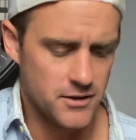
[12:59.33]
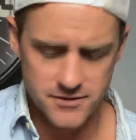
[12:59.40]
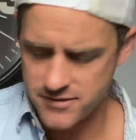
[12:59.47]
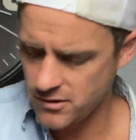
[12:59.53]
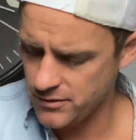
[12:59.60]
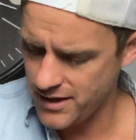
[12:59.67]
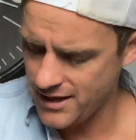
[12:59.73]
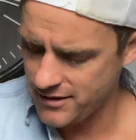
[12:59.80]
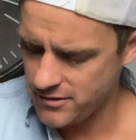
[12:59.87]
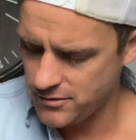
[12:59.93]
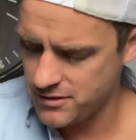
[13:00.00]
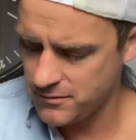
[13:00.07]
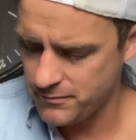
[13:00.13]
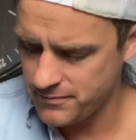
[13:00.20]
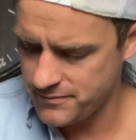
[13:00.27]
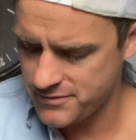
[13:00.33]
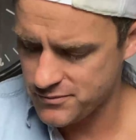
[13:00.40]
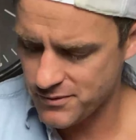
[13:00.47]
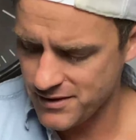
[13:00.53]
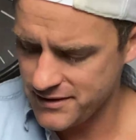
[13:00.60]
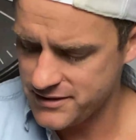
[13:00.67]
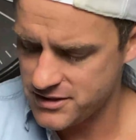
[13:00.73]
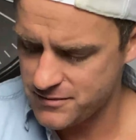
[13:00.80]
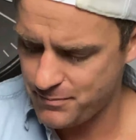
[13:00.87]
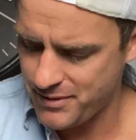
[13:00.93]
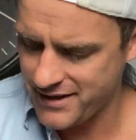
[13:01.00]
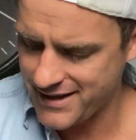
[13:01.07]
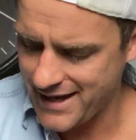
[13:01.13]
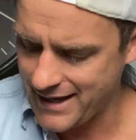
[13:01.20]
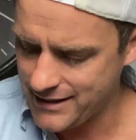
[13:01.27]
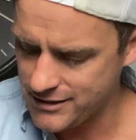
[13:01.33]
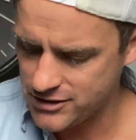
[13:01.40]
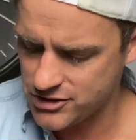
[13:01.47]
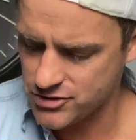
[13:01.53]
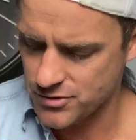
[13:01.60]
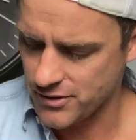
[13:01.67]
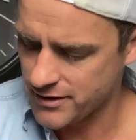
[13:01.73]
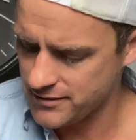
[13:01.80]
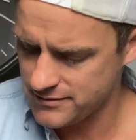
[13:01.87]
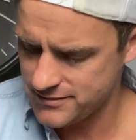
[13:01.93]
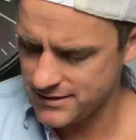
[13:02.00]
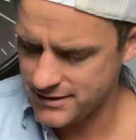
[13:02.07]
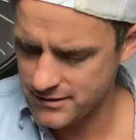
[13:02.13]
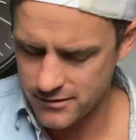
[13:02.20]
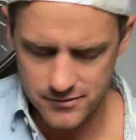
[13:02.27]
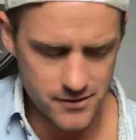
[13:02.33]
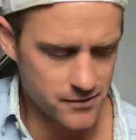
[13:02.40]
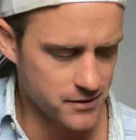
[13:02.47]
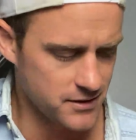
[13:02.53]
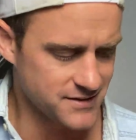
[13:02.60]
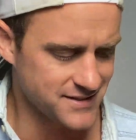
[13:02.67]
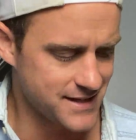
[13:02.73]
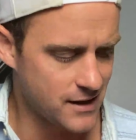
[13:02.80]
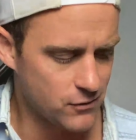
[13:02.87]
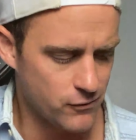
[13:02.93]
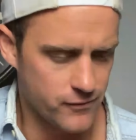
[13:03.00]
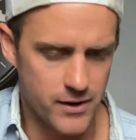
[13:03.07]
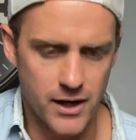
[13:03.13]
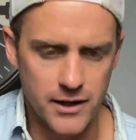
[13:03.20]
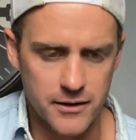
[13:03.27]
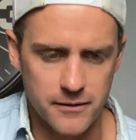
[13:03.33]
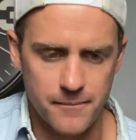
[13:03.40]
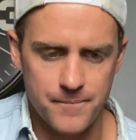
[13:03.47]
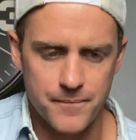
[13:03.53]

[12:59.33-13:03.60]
So yeah, you can really just pick any strings and they're, they're gonna sound fine.